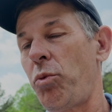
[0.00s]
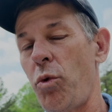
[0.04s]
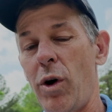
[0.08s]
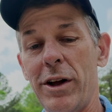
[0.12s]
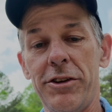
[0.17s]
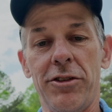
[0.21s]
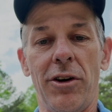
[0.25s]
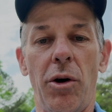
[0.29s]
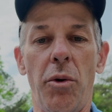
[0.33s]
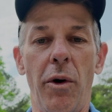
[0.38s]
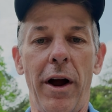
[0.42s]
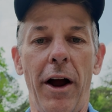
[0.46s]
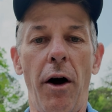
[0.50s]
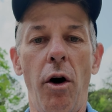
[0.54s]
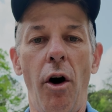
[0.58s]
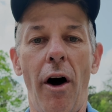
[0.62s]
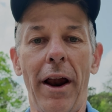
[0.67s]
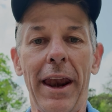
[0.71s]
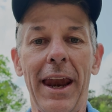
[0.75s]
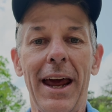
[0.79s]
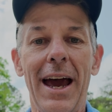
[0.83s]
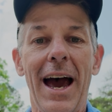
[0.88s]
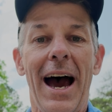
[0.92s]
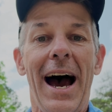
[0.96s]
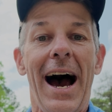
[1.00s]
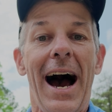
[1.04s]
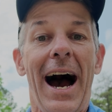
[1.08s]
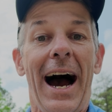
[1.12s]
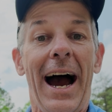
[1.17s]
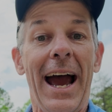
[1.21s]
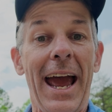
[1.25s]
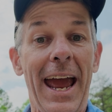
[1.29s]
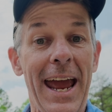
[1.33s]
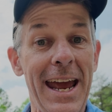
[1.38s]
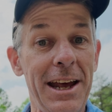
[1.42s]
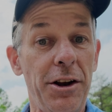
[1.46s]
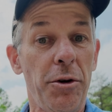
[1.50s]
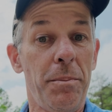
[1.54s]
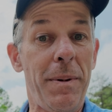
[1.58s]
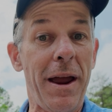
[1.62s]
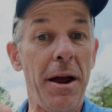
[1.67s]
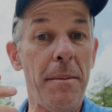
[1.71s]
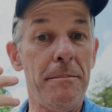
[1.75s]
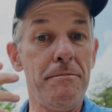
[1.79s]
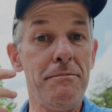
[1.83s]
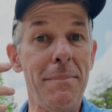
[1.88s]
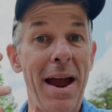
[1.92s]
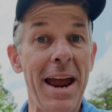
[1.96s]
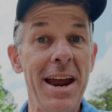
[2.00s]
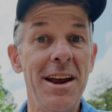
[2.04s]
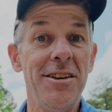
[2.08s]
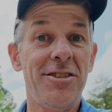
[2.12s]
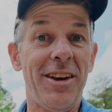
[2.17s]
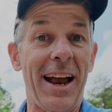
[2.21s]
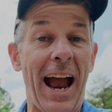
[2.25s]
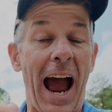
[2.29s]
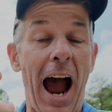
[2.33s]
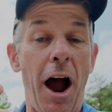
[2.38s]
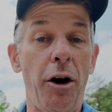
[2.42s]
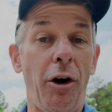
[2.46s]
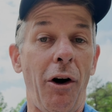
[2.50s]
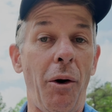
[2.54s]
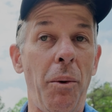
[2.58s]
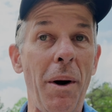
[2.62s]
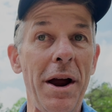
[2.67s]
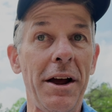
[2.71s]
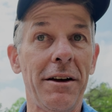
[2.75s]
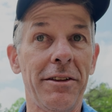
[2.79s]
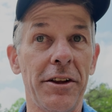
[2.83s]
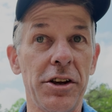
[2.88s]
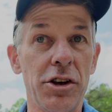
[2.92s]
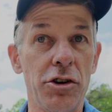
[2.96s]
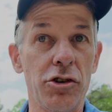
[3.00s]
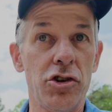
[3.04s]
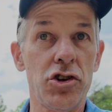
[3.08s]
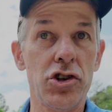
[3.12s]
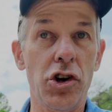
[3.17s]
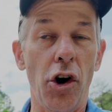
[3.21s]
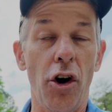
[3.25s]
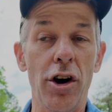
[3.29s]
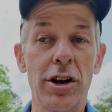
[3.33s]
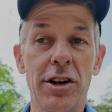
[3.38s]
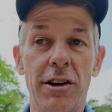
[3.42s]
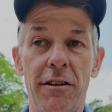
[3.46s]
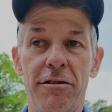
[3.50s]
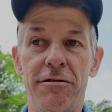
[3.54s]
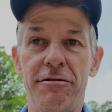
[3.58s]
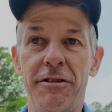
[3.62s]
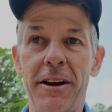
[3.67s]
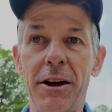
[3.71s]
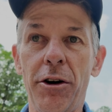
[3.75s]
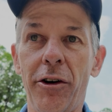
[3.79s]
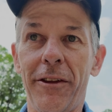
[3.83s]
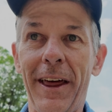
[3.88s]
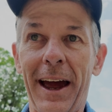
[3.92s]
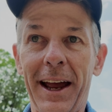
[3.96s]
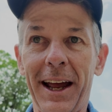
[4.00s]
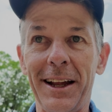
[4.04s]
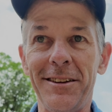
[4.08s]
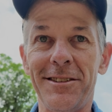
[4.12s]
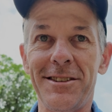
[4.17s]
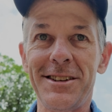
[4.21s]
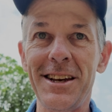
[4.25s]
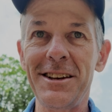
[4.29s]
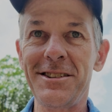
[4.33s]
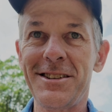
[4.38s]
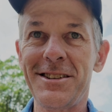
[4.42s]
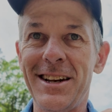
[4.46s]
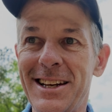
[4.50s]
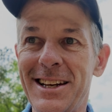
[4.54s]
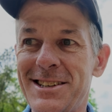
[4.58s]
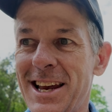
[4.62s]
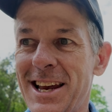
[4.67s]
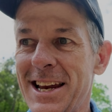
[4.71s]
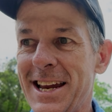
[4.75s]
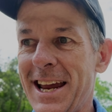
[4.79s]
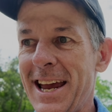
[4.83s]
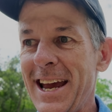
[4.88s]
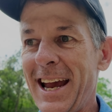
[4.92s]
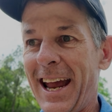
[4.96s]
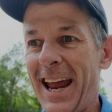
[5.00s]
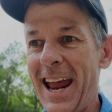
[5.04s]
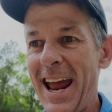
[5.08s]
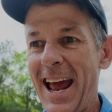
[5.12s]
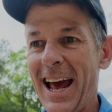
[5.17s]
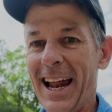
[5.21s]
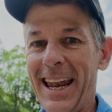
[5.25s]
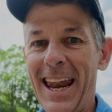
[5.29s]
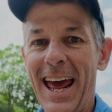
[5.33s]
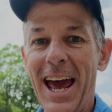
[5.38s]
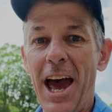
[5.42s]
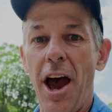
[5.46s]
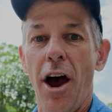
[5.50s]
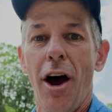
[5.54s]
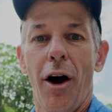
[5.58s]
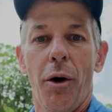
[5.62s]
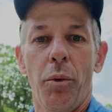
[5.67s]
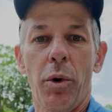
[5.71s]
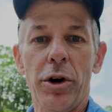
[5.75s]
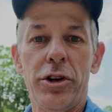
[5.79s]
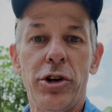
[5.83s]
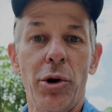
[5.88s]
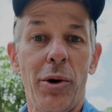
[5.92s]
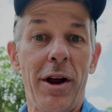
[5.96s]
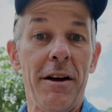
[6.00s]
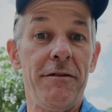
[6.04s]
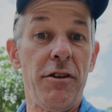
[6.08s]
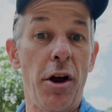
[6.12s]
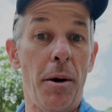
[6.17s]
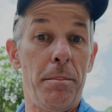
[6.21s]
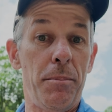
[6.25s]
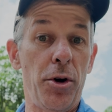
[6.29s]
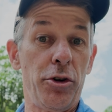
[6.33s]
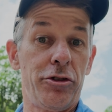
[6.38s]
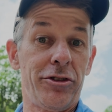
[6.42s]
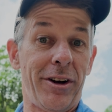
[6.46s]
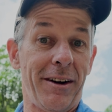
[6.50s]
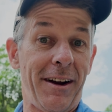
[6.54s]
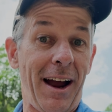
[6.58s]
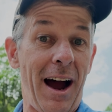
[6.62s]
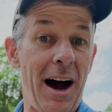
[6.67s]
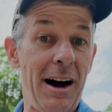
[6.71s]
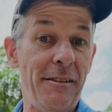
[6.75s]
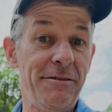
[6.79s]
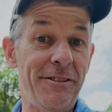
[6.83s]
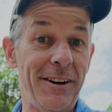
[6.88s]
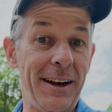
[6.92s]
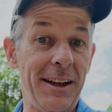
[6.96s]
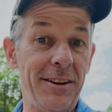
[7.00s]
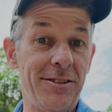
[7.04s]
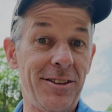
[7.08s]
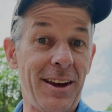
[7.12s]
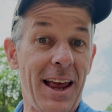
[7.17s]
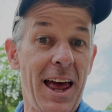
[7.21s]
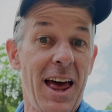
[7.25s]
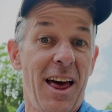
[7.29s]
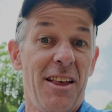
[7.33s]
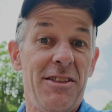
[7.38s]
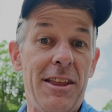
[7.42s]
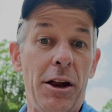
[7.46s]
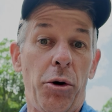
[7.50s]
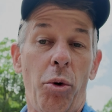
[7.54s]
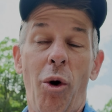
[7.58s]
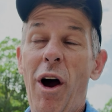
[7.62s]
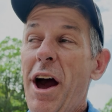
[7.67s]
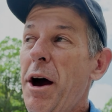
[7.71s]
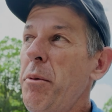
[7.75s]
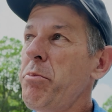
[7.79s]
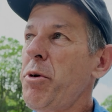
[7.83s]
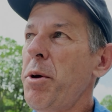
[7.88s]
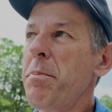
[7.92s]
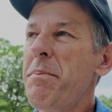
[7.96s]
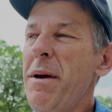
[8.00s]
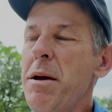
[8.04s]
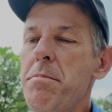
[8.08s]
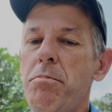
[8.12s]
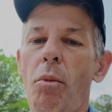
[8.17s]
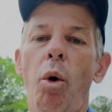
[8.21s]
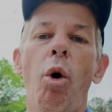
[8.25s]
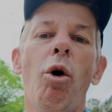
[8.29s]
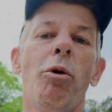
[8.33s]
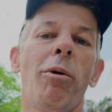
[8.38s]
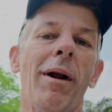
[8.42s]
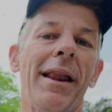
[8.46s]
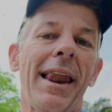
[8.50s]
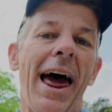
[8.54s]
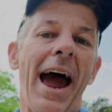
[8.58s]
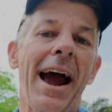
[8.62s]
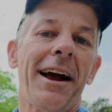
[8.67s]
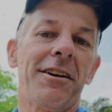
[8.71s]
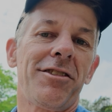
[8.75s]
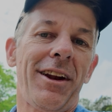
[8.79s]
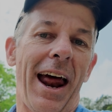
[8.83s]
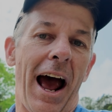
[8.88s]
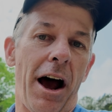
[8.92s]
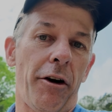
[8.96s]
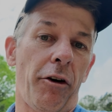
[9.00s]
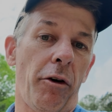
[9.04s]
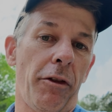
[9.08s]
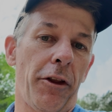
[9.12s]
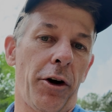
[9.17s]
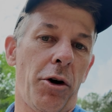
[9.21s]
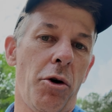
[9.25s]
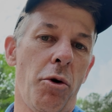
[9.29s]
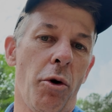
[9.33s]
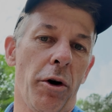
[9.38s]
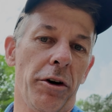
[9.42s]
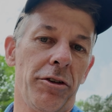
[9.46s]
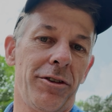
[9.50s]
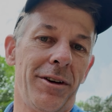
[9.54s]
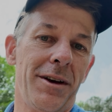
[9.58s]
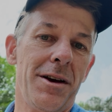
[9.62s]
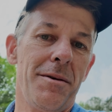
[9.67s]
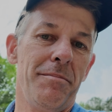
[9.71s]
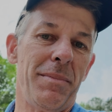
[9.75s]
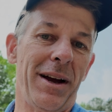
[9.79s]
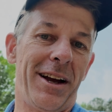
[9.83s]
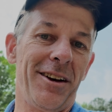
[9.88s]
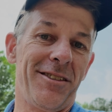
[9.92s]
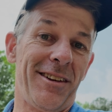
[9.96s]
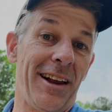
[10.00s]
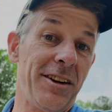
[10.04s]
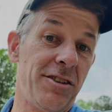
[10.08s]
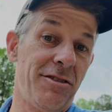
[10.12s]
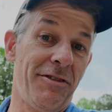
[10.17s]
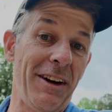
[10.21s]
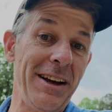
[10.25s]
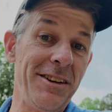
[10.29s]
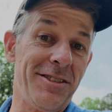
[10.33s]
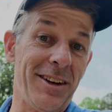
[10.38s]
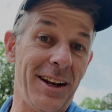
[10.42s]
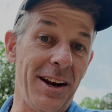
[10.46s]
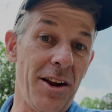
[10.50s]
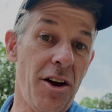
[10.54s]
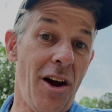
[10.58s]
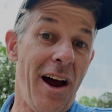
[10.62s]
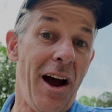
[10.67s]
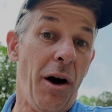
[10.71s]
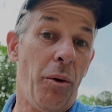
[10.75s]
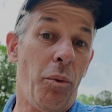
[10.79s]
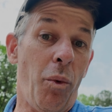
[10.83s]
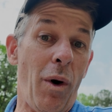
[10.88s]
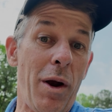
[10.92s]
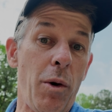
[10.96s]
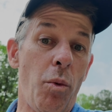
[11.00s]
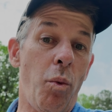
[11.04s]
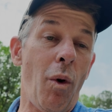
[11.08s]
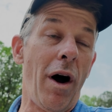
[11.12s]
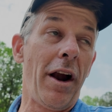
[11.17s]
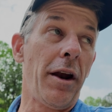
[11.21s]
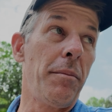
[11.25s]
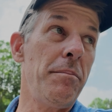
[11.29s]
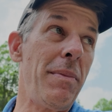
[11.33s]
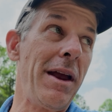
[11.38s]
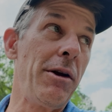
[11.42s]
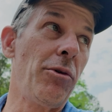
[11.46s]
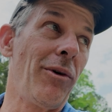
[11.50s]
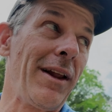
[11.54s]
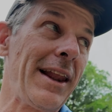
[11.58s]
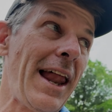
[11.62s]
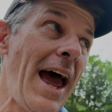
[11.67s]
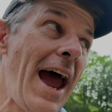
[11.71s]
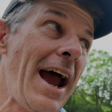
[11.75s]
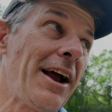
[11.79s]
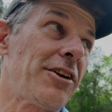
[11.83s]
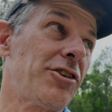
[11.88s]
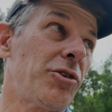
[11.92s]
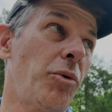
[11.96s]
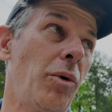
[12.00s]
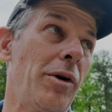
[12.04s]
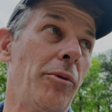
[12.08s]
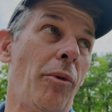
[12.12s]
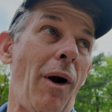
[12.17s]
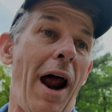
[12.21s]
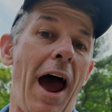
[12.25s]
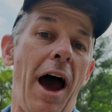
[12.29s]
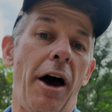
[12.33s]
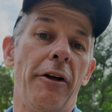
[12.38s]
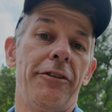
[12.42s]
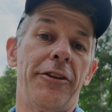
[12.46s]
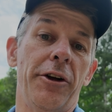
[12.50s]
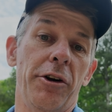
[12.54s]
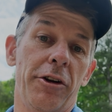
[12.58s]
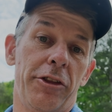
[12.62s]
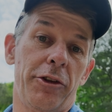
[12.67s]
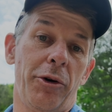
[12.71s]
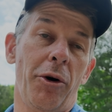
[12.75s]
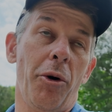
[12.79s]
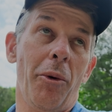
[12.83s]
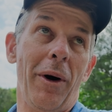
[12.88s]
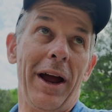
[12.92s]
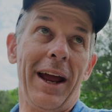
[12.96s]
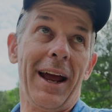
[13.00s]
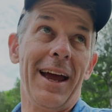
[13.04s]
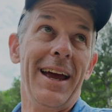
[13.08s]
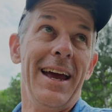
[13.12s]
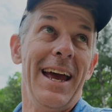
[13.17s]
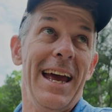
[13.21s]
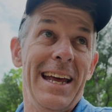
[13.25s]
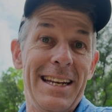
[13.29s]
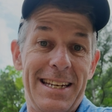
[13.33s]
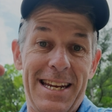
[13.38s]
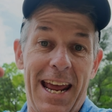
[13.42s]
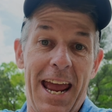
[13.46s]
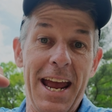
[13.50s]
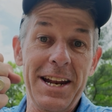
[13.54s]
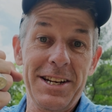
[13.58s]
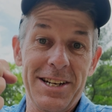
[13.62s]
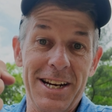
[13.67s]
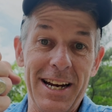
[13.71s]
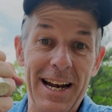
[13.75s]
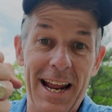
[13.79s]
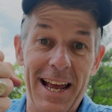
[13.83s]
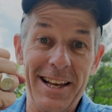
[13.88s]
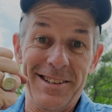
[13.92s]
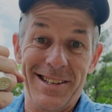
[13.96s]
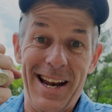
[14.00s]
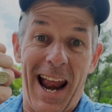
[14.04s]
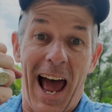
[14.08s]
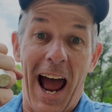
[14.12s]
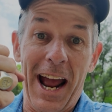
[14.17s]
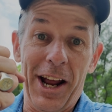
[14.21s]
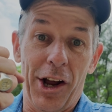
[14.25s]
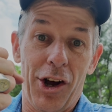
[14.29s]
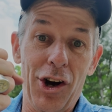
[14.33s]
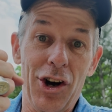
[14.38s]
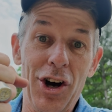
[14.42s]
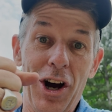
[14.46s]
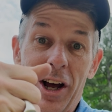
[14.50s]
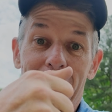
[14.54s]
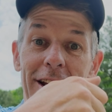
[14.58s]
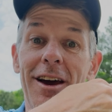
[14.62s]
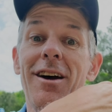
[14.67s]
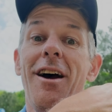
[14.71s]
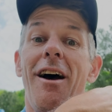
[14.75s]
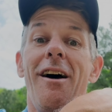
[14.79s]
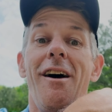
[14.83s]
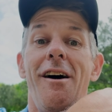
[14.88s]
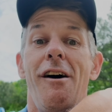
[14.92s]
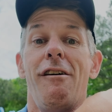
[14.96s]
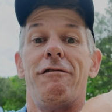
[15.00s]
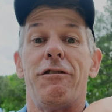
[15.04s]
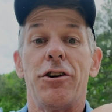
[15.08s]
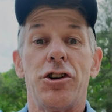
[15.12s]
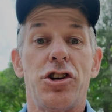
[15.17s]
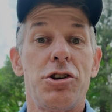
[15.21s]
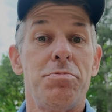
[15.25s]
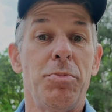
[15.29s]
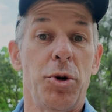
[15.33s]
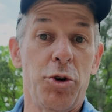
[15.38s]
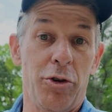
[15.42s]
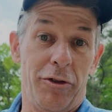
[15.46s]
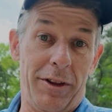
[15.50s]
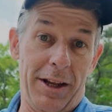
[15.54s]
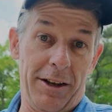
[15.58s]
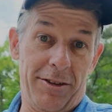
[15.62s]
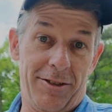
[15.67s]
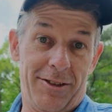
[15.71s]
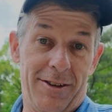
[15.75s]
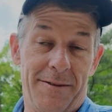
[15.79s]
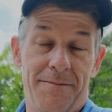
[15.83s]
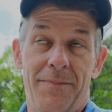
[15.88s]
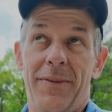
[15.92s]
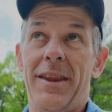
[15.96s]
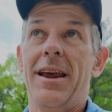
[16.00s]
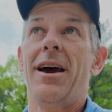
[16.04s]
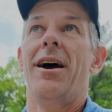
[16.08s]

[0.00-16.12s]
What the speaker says: What's going on? It'll be amazing how quickly you start to feel that consistency kick in, which will give you a boost of confidence that will help you be more relaxed out on the course. Because let's face it, we want to be relaxed when we're out there throwing. Tension is not good for smoothness.